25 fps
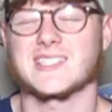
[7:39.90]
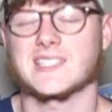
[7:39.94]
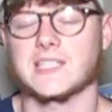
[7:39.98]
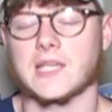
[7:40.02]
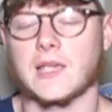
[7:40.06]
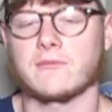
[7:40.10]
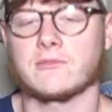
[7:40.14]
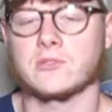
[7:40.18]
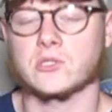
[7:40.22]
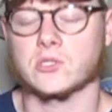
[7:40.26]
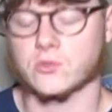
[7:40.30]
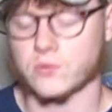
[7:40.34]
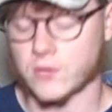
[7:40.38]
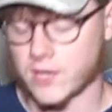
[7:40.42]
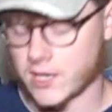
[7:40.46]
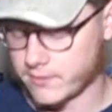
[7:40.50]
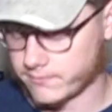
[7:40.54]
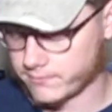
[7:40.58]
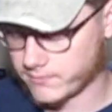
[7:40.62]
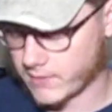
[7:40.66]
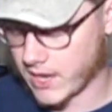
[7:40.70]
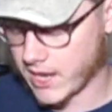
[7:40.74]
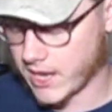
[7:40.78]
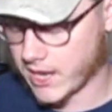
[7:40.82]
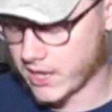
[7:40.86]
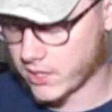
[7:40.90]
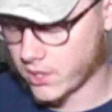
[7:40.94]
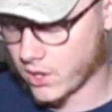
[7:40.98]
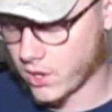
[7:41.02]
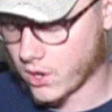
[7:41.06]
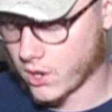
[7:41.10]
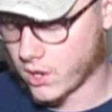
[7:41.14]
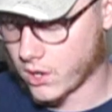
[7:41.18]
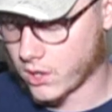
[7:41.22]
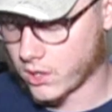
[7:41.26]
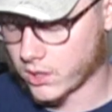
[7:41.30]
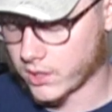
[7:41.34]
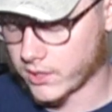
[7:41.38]
uh, savings rate and
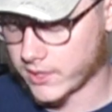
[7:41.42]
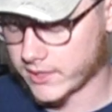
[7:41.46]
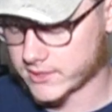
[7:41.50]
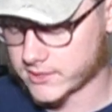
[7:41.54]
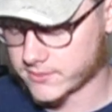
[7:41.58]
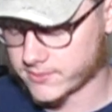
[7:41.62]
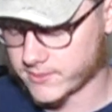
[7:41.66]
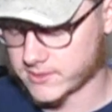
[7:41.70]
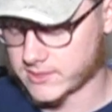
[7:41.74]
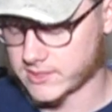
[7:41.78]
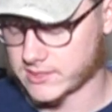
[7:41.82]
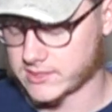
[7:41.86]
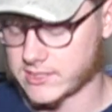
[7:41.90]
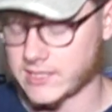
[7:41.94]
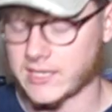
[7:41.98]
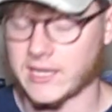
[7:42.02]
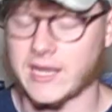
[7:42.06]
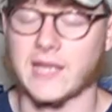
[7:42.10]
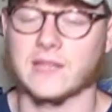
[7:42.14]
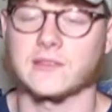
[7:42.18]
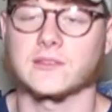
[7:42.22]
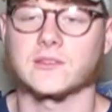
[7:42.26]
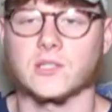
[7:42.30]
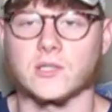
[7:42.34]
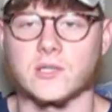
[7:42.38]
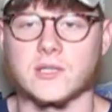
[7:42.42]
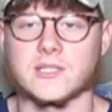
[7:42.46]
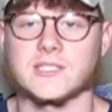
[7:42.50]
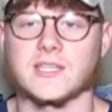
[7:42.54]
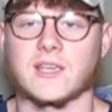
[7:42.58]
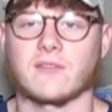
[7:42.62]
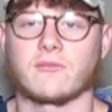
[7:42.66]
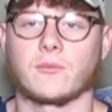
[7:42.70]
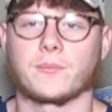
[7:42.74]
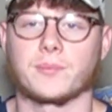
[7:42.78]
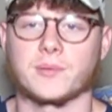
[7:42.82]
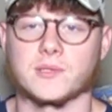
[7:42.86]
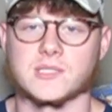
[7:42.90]
our expenses sitting at
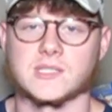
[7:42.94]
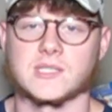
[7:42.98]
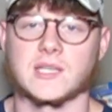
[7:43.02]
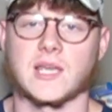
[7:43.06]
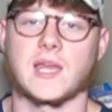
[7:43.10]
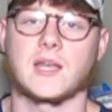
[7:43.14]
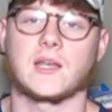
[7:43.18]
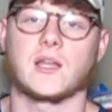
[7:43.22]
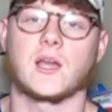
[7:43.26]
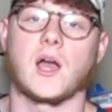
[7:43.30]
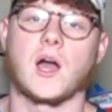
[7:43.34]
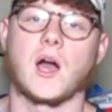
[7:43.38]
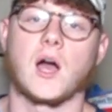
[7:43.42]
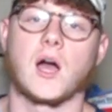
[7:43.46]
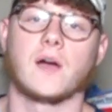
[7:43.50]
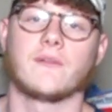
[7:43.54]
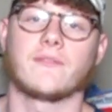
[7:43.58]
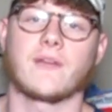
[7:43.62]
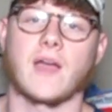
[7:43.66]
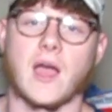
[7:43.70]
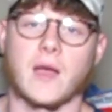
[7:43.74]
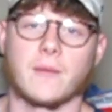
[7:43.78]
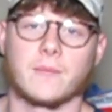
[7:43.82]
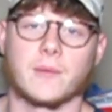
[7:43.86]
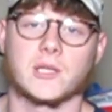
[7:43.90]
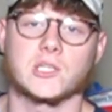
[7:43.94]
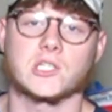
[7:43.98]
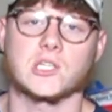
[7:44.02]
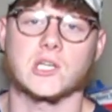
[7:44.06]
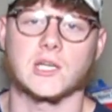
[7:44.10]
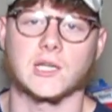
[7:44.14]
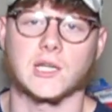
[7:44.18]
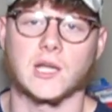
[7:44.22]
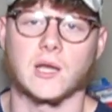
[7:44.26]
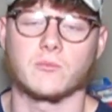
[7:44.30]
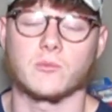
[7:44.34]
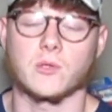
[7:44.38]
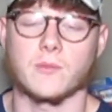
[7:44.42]
37% of how much
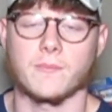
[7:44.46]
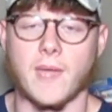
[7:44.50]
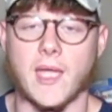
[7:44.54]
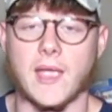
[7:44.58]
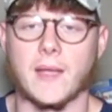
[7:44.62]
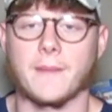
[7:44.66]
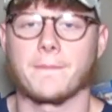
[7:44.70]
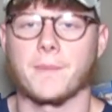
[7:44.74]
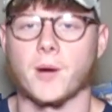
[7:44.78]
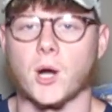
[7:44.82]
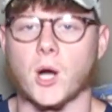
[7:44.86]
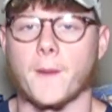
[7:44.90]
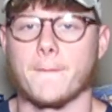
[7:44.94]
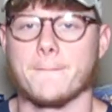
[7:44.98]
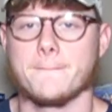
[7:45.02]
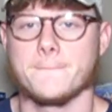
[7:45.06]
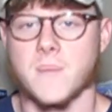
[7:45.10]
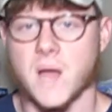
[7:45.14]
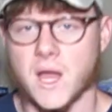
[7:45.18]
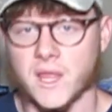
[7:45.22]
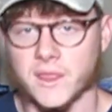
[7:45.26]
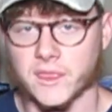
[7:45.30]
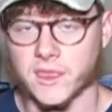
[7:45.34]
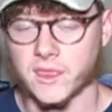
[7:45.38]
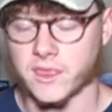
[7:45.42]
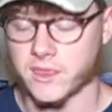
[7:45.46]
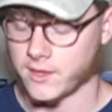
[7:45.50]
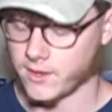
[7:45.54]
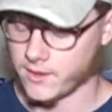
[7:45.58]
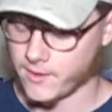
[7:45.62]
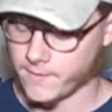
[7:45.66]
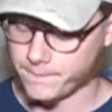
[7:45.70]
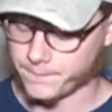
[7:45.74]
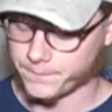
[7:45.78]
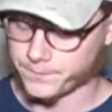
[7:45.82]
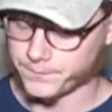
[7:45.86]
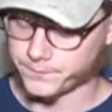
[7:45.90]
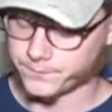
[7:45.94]
income we make per month.
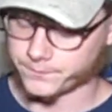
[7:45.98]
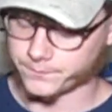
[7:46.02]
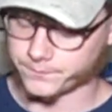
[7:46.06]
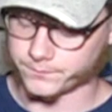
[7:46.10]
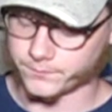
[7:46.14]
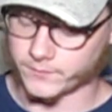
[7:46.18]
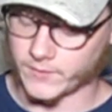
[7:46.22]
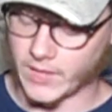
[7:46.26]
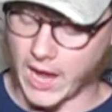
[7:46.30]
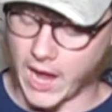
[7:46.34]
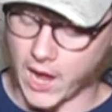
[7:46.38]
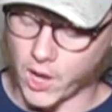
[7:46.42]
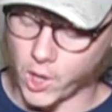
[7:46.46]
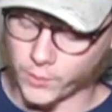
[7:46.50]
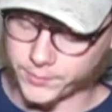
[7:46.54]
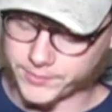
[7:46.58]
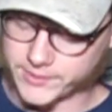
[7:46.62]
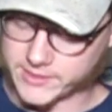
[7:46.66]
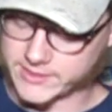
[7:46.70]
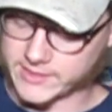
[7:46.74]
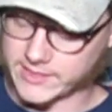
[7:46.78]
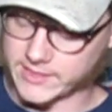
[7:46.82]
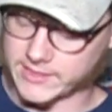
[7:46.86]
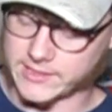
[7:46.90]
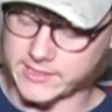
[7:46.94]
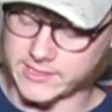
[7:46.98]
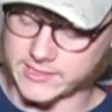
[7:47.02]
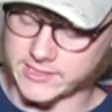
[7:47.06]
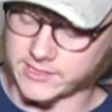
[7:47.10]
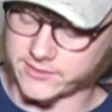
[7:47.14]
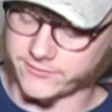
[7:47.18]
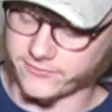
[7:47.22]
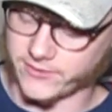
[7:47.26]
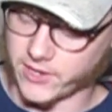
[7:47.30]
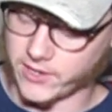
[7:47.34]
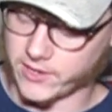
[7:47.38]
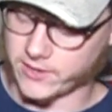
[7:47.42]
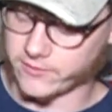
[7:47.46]
Mm, I hope this this
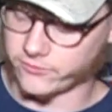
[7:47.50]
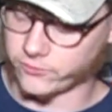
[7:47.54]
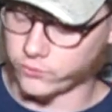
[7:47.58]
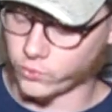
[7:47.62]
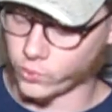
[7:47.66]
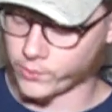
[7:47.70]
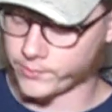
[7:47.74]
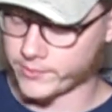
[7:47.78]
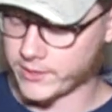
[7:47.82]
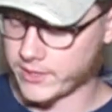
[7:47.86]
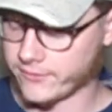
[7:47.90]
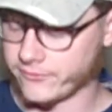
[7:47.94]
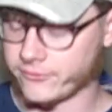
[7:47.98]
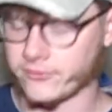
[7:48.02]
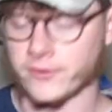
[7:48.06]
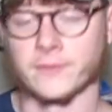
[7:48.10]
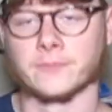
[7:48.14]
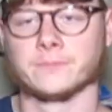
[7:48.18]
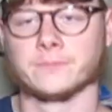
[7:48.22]
is very informative.